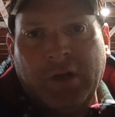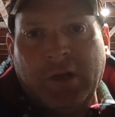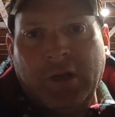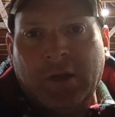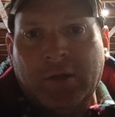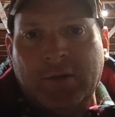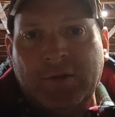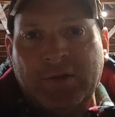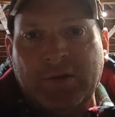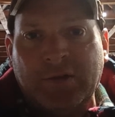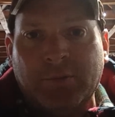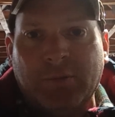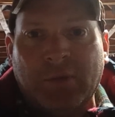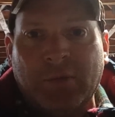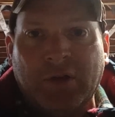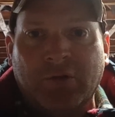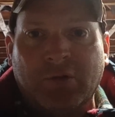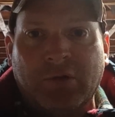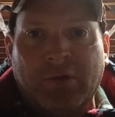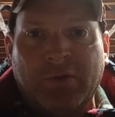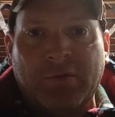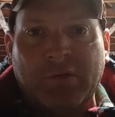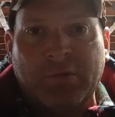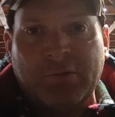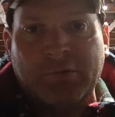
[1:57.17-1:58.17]
Just make sure
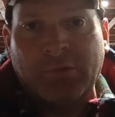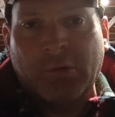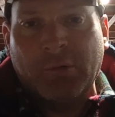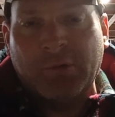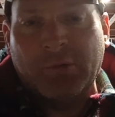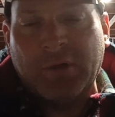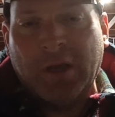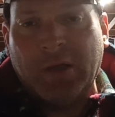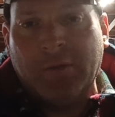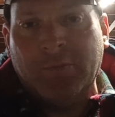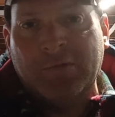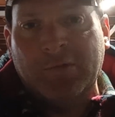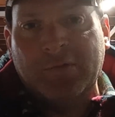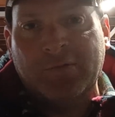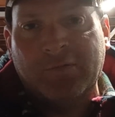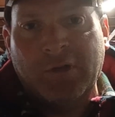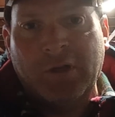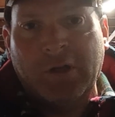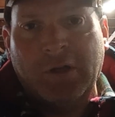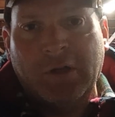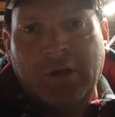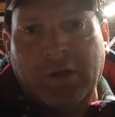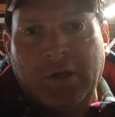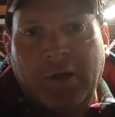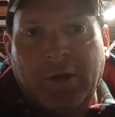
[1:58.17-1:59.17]
everything would rotate and was free and
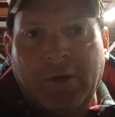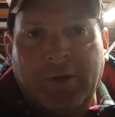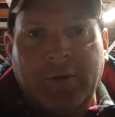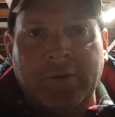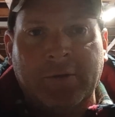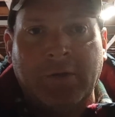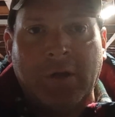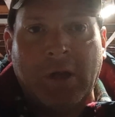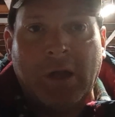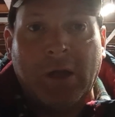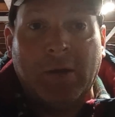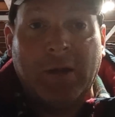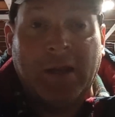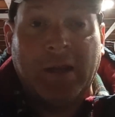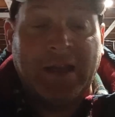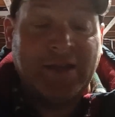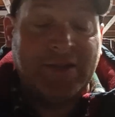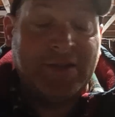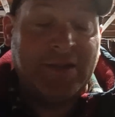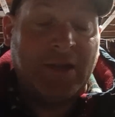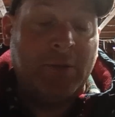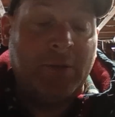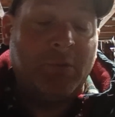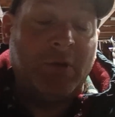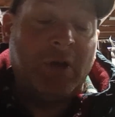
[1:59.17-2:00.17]
clear. Now, like I said,
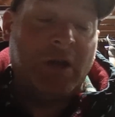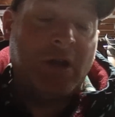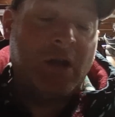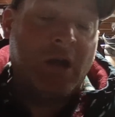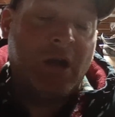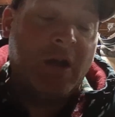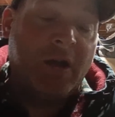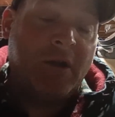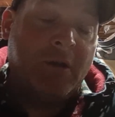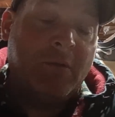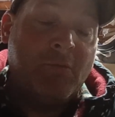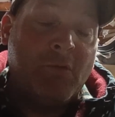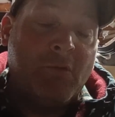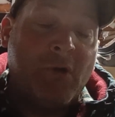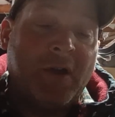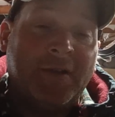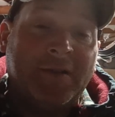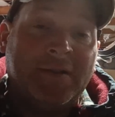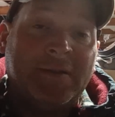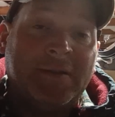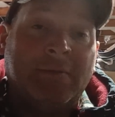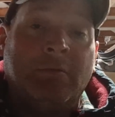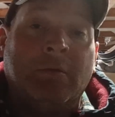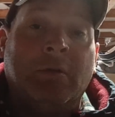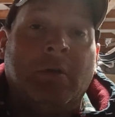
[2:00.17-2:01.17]
when I got it, it was
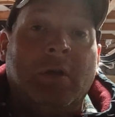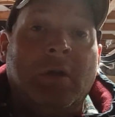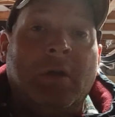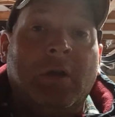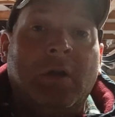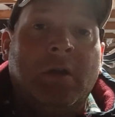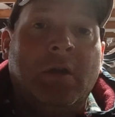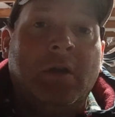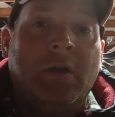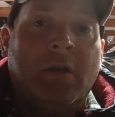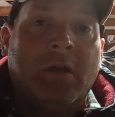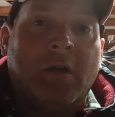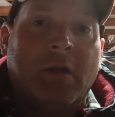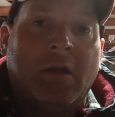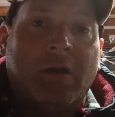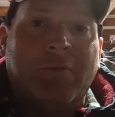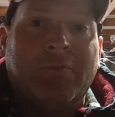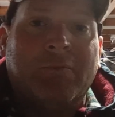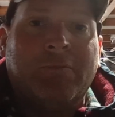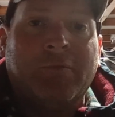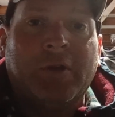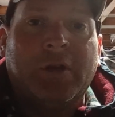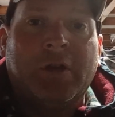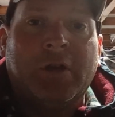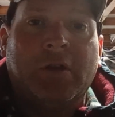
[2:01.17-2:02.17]
free
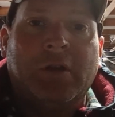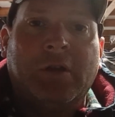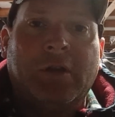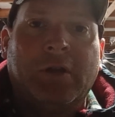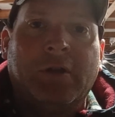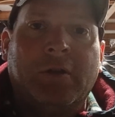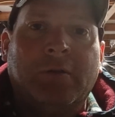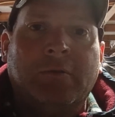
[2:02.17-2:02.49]
and clear.